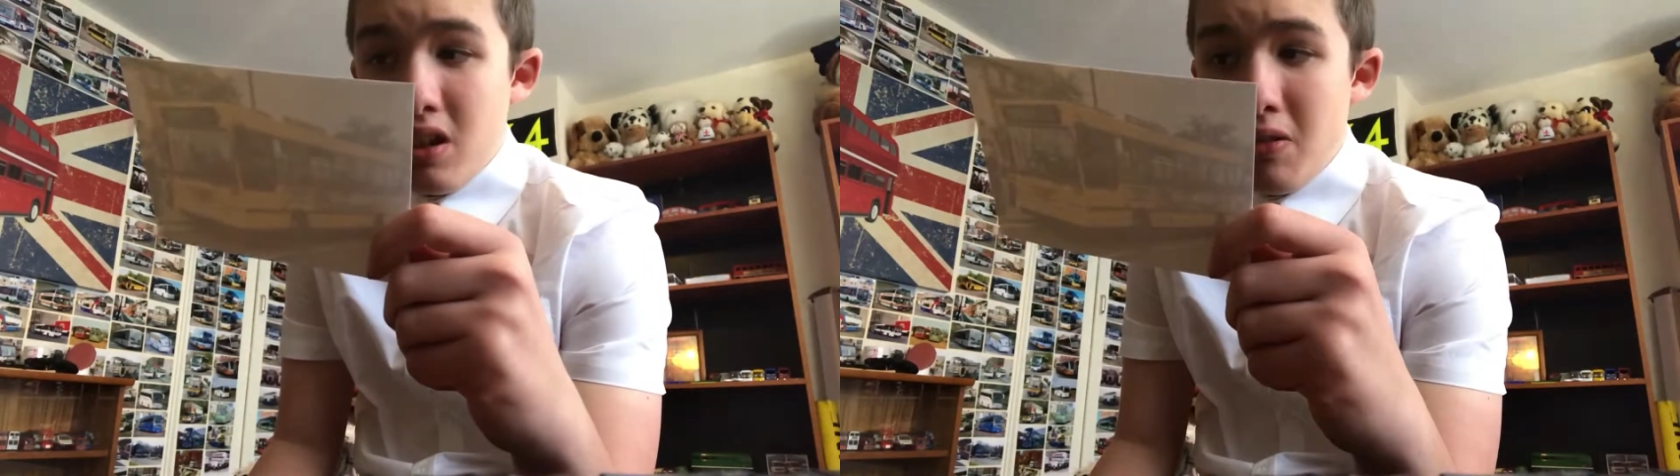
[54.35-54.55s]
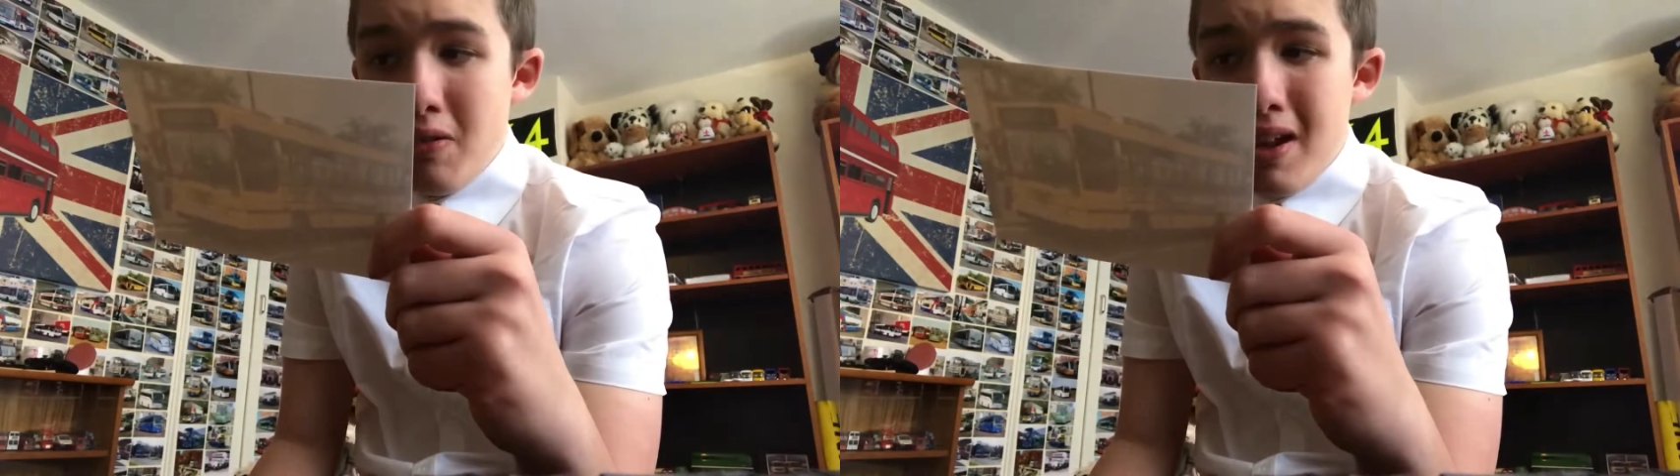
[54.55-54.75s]

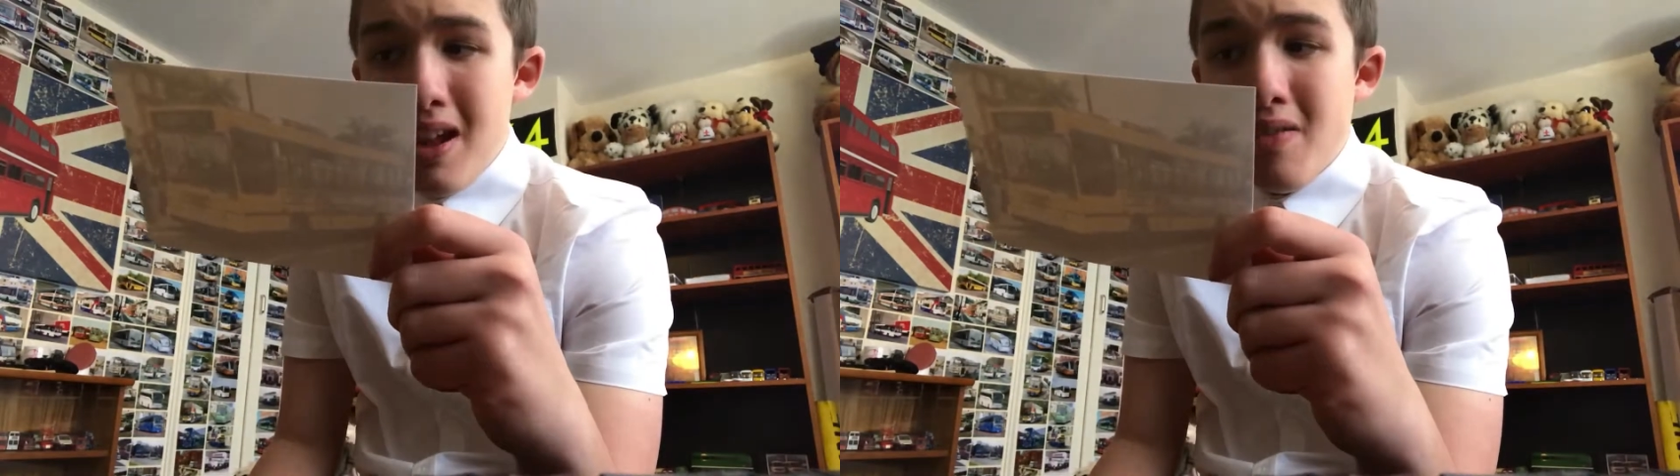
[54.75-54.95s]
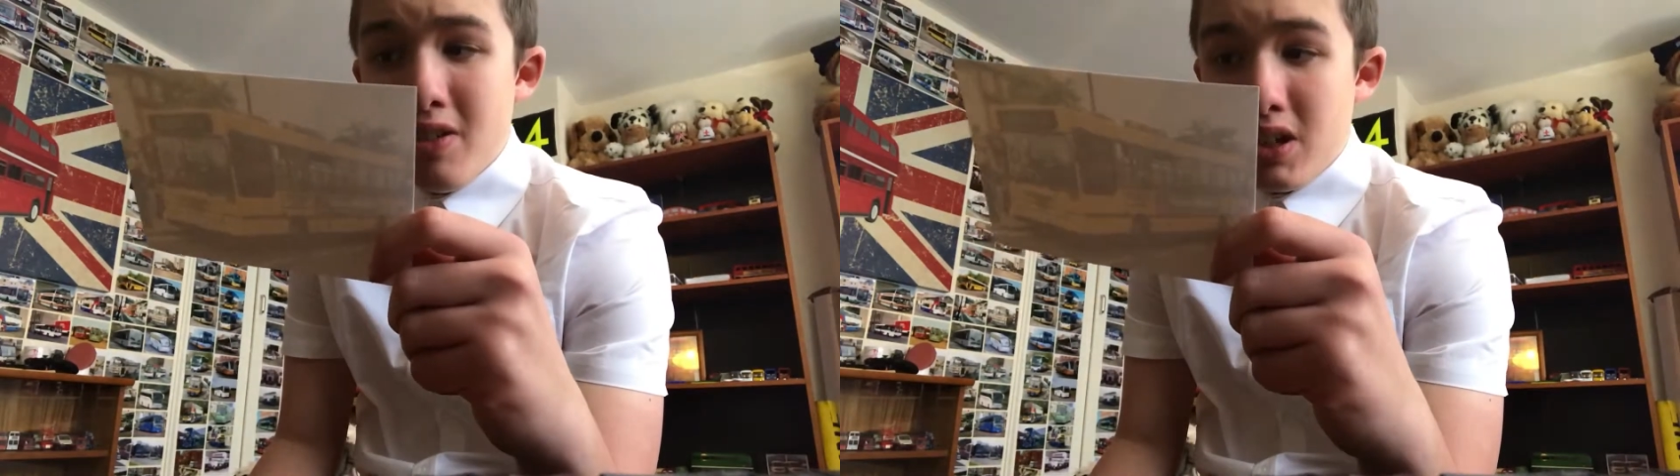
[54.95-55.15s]
to
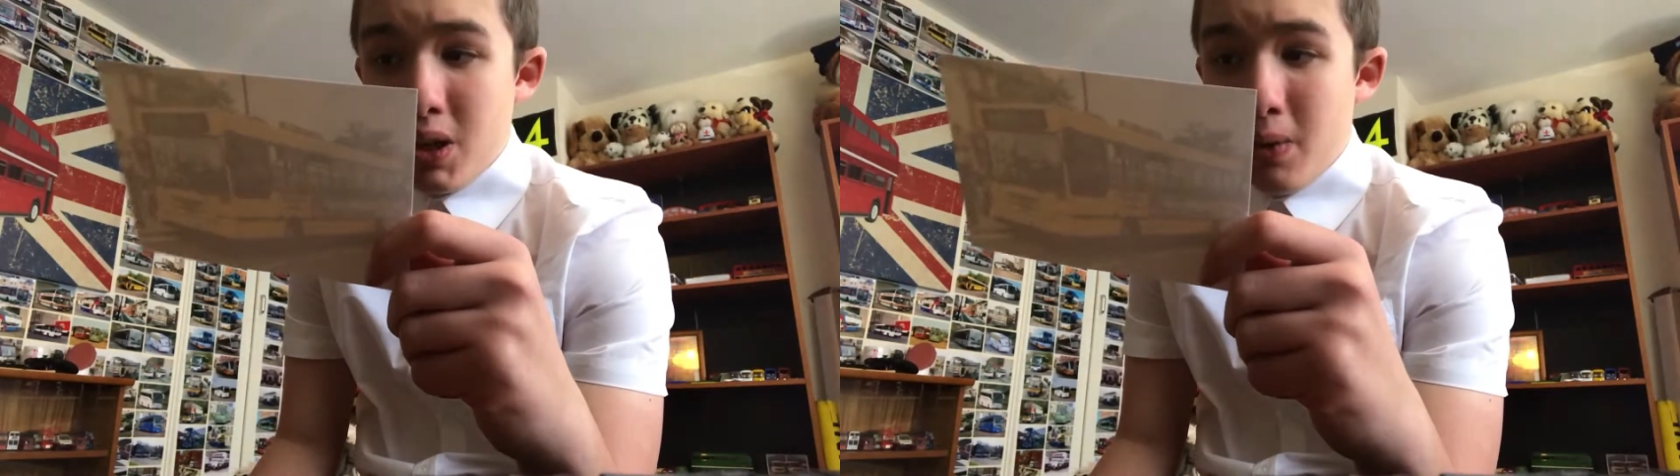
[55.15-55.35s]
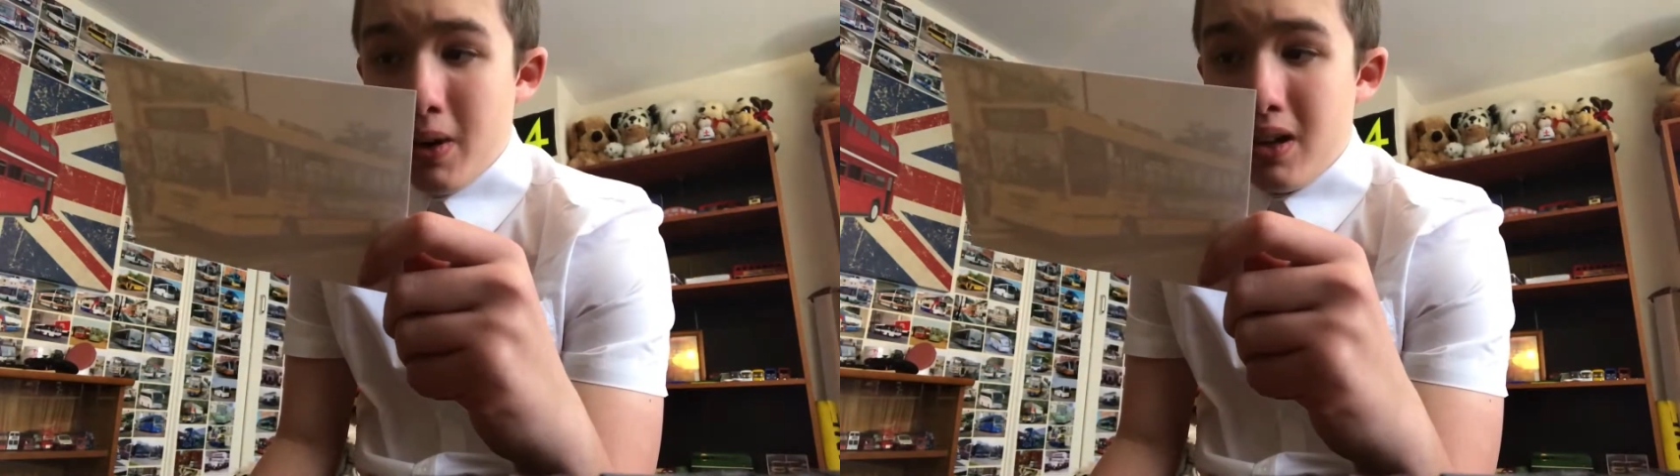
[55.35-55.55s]

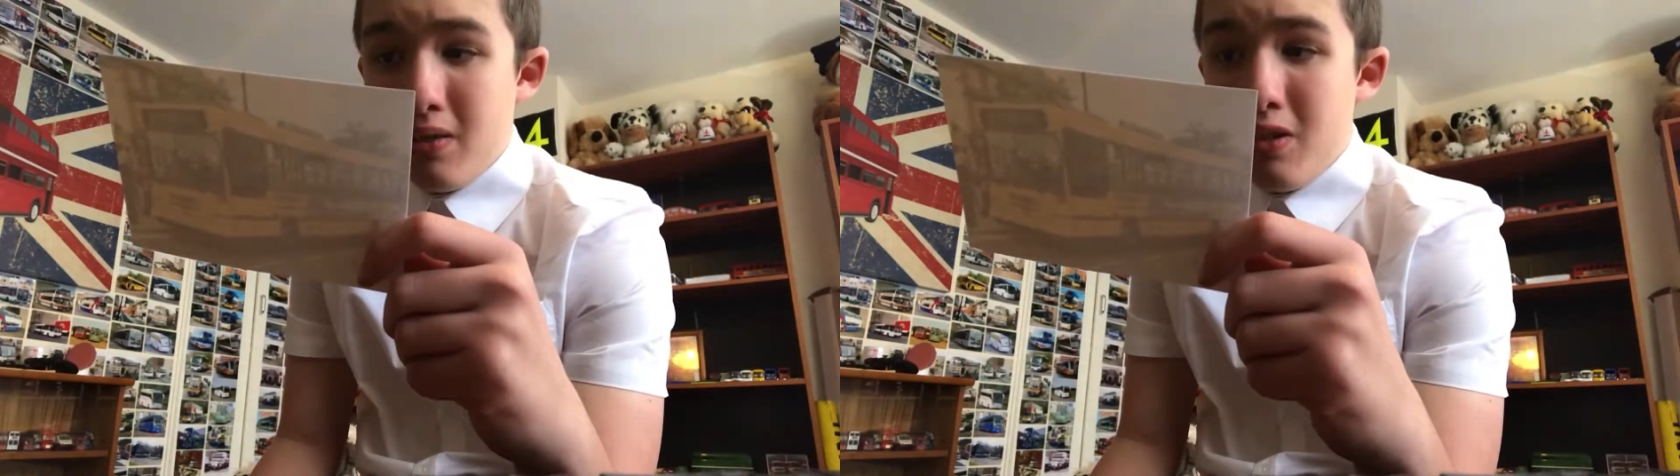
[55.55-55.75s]
Evesham, and the